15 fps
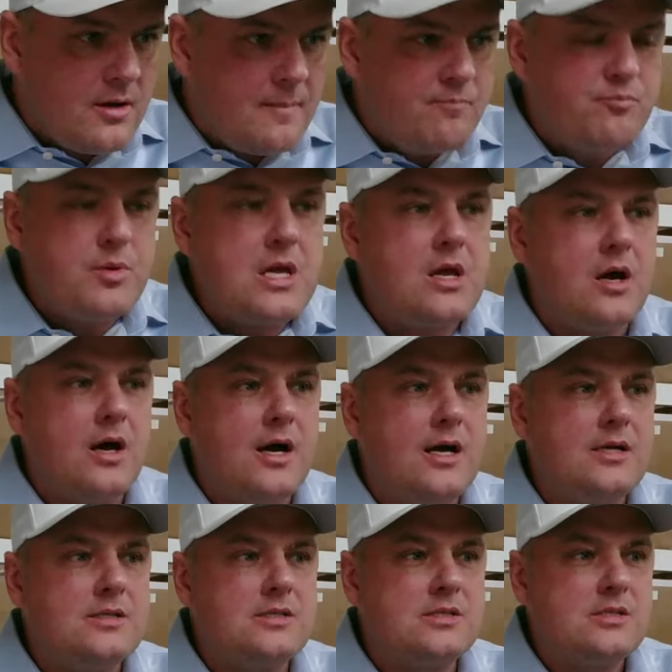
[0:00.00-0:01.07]

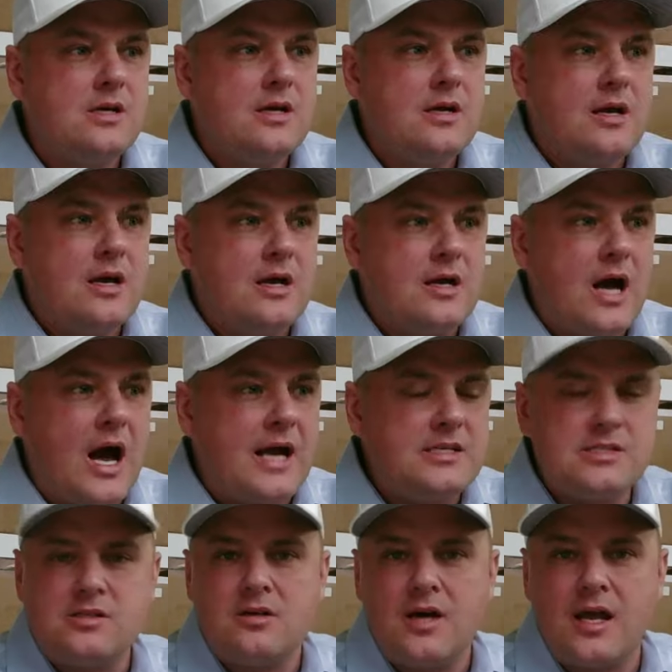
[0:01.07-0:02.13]
because I
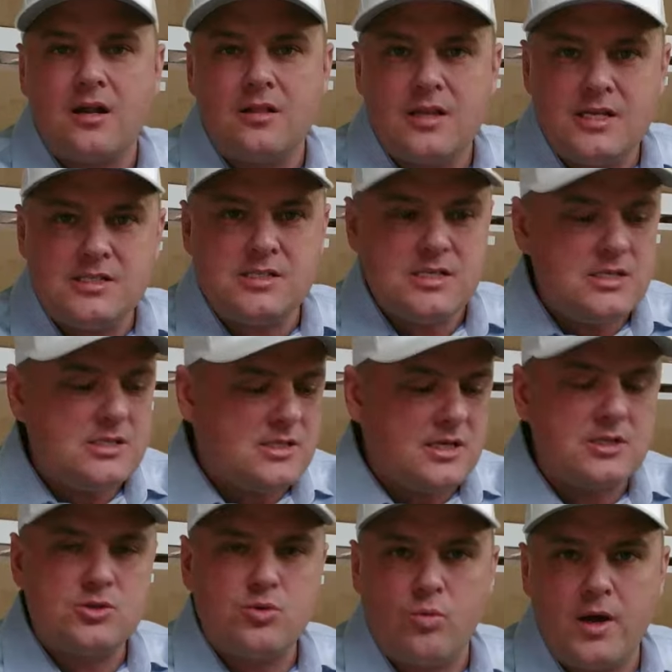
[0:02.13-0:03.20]
still got to list these
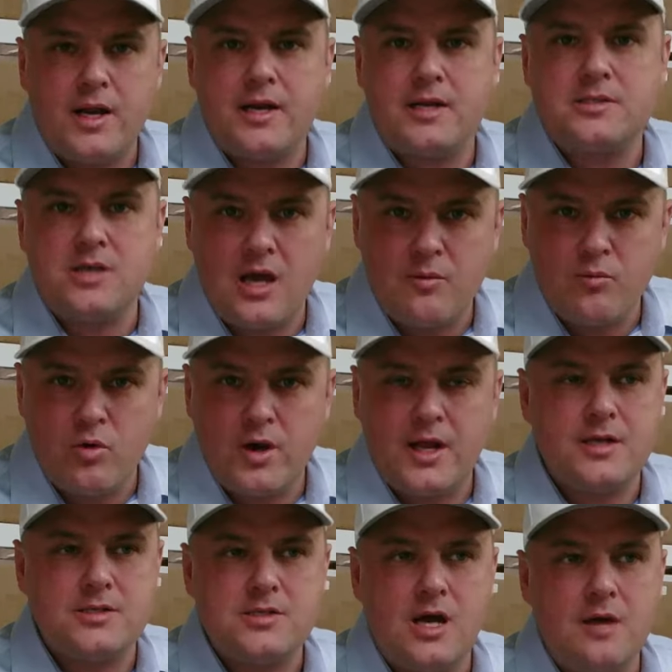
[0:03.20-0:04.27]
things one at a
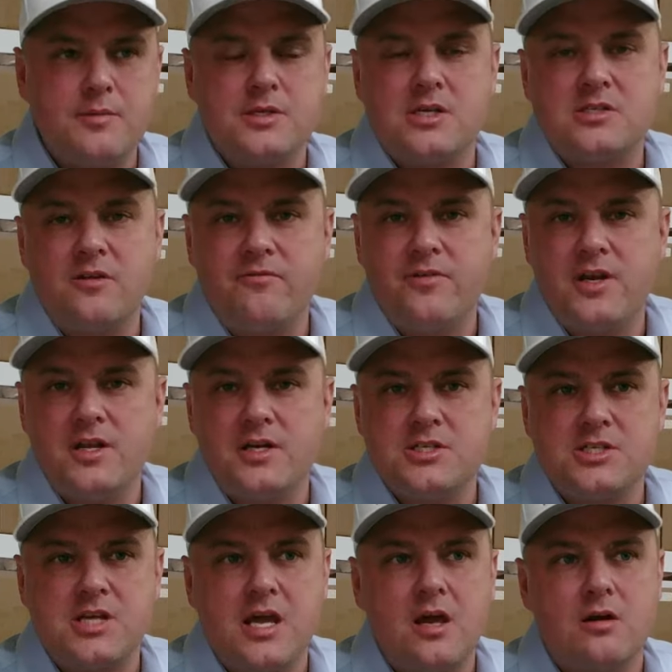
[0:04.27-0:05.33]
time. It doesn't fit in a
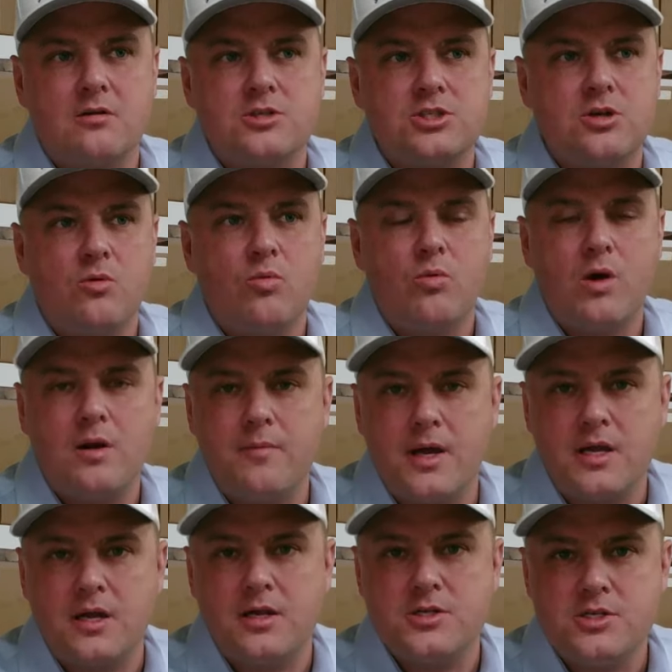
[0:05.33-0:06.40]
scanner. So what am I
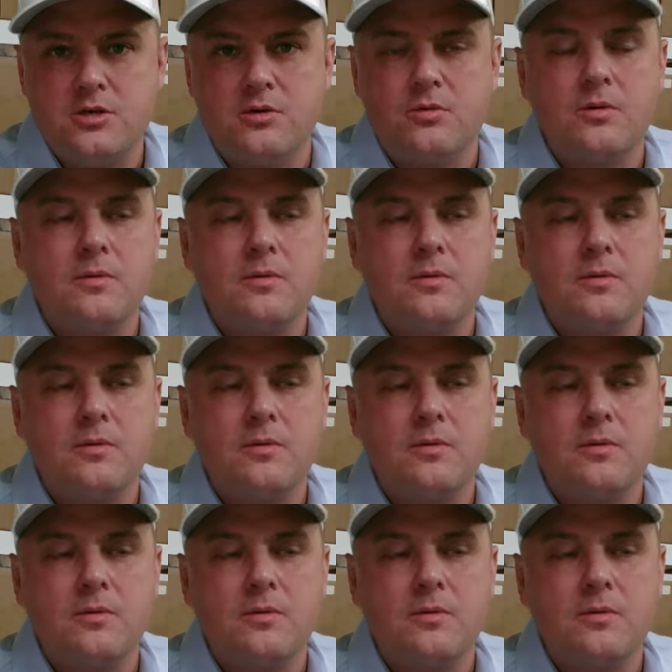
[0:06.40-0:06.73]
going to do?